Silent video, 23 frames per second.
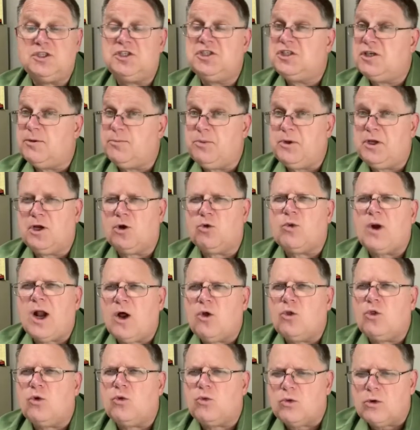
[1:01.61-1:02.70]
shipping
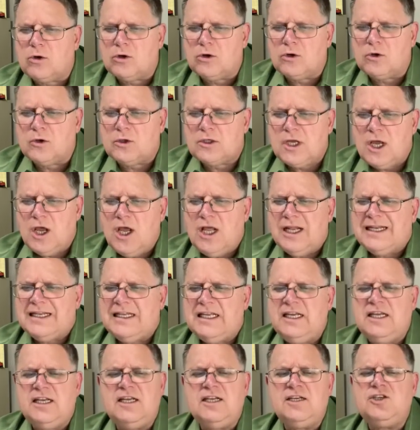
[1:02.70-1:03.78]
around the world,
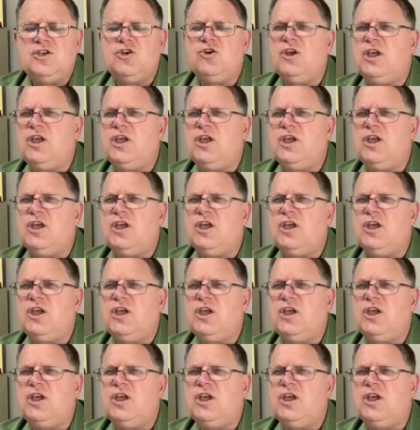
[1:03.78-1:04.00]
leading to